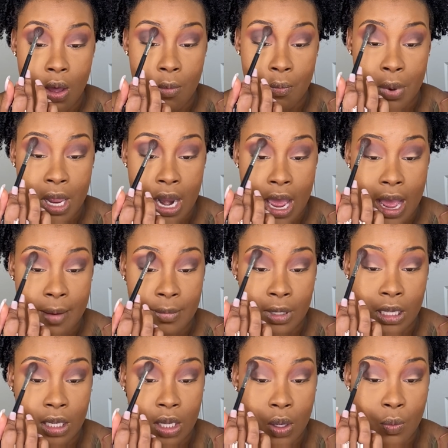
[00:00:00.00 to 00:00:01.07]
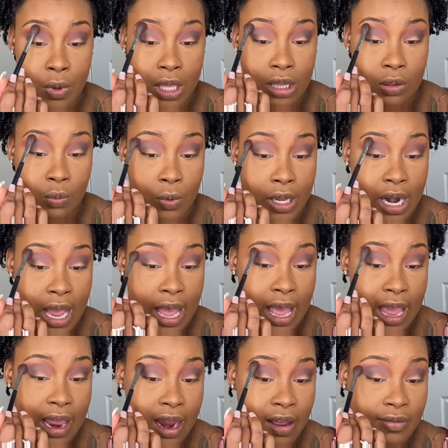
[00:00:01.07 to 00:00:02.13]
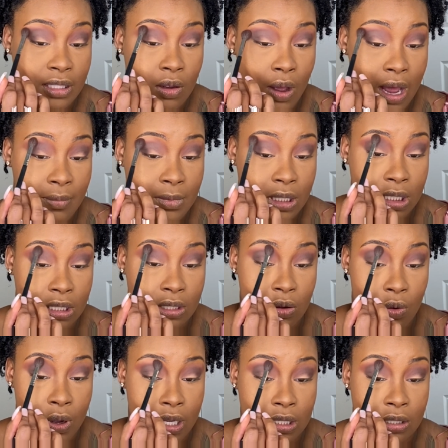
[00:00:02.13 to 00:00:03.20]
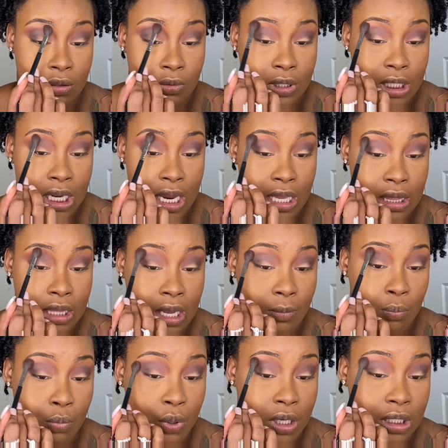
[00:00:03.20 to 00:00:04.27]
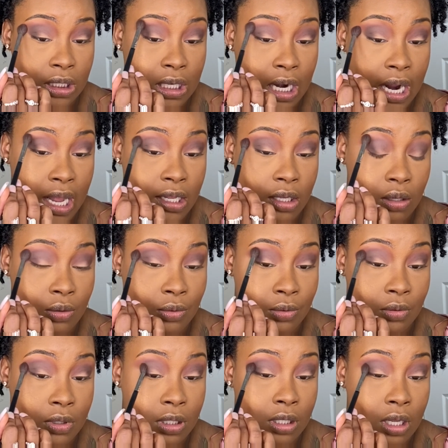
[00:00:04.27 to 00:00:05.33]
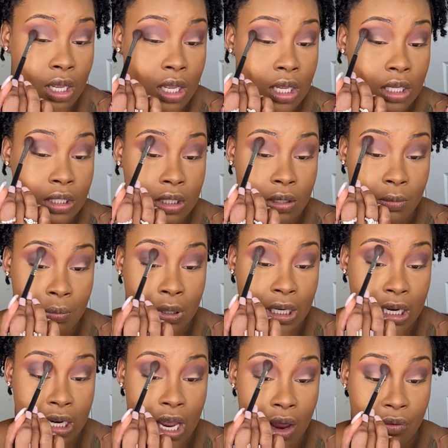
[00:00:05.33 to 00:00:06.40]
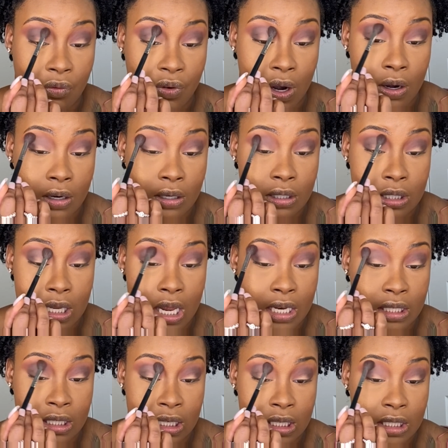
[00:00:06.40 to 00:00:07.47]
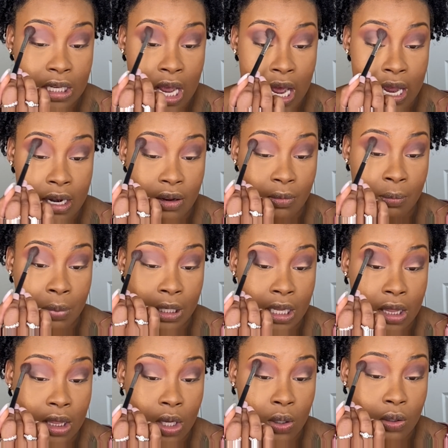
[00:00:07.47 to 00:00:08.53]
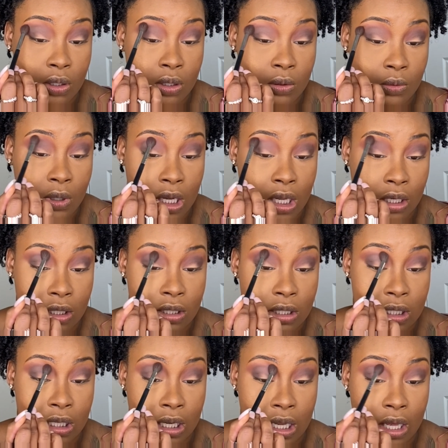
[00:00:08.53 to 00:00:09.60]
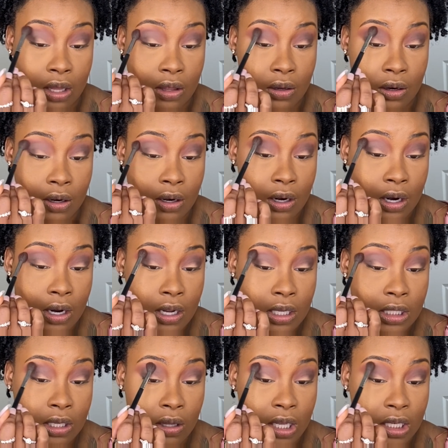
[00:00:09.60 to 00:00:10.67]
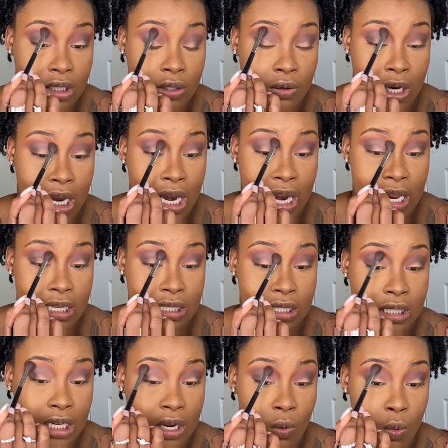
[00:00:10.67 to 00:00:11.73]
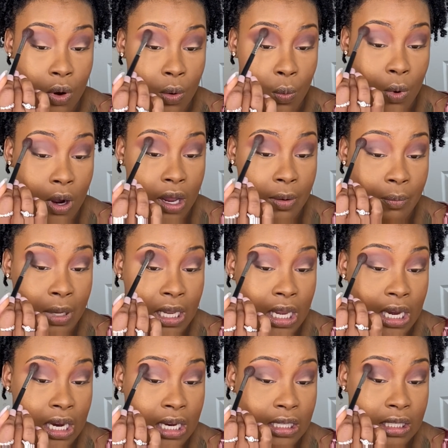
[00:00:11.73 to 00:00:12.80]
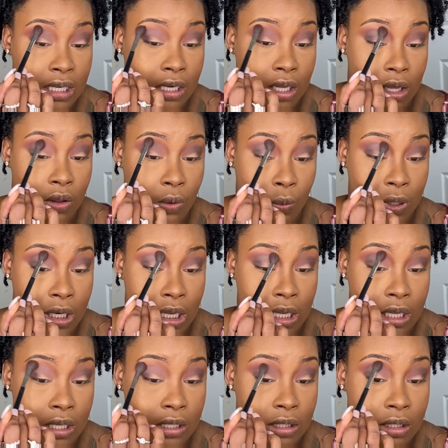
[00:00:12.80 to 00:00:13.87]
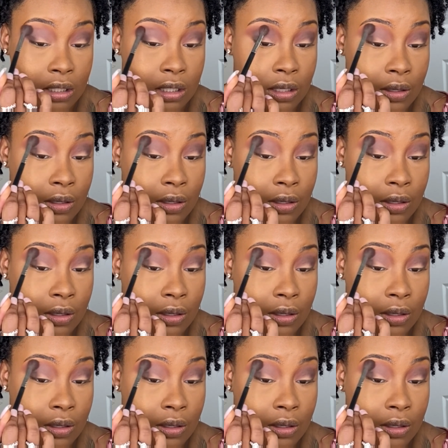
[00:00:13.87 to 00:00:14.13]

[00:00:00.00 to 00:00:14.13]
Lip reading: But I'm good with what I have, so I'm just going to take that brush that I used to blend at first and just kind of blend those two colors together so that you can't see where one begins and the other one ends.